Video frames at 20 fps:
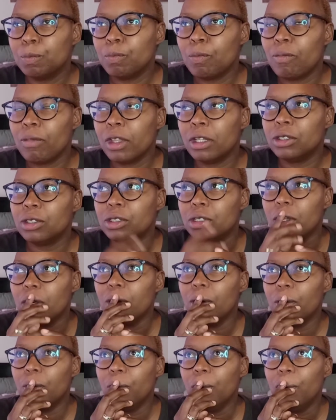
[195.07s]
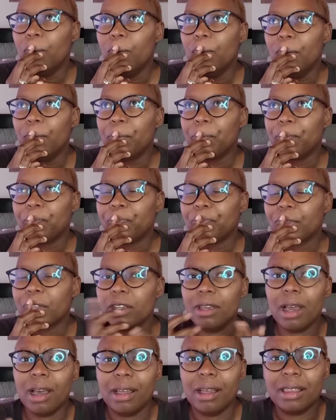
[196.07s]
So
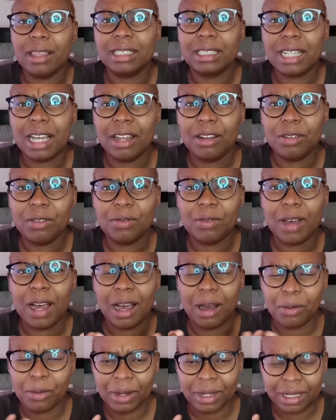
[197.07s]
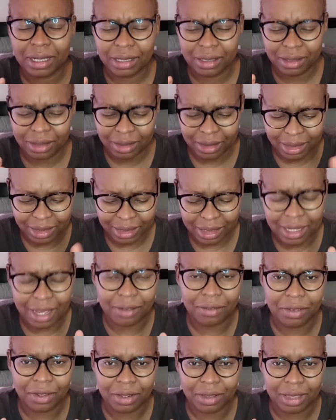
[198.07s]
yeah, that's kind of how I
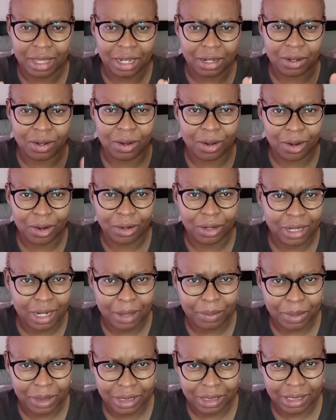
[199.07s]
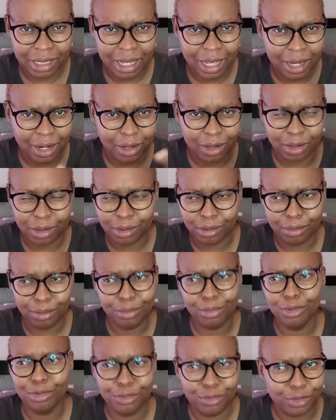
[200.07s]
discovered that cloth nappies had
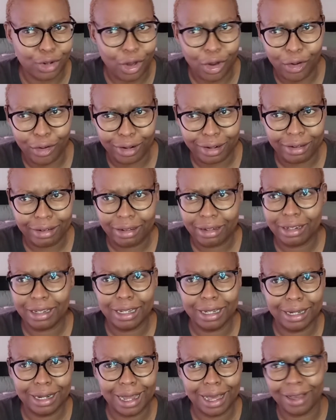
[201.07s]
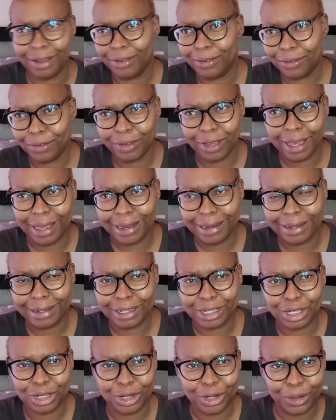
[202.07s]
moved on in life, and
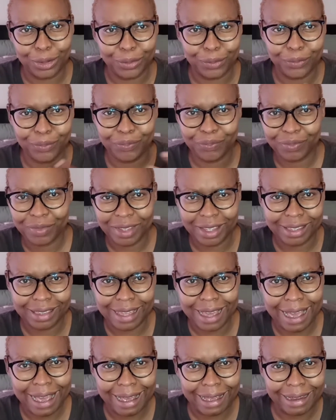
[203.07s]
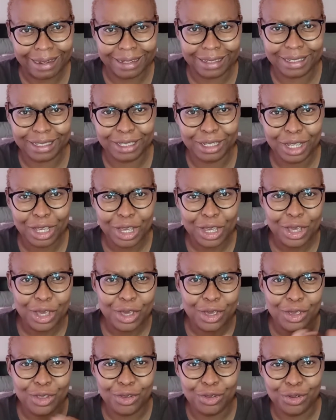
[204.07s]
they had
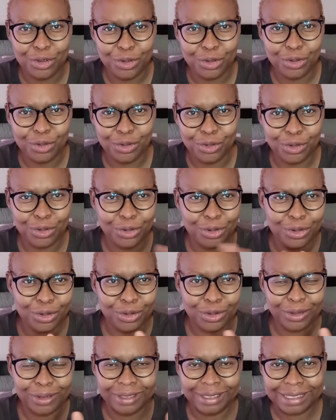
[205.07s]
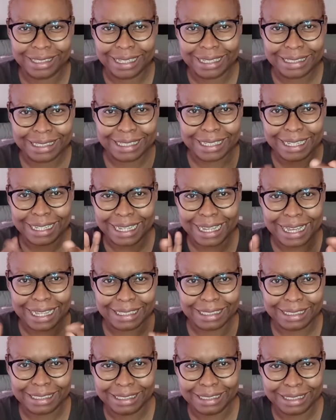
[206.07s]
new sexier
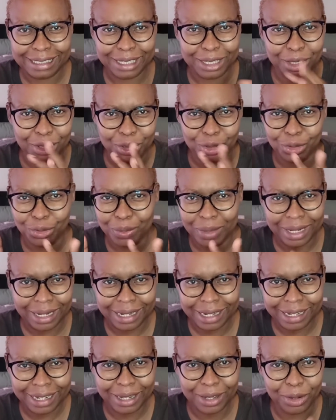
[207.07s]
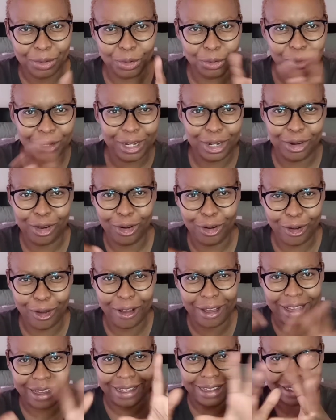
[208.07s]
cousins in the new millennium. We're no
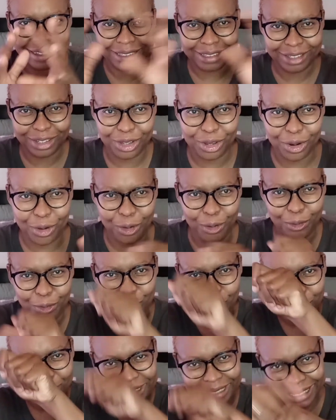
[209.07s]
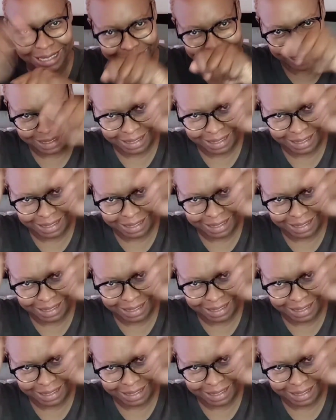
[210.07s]
longer folding.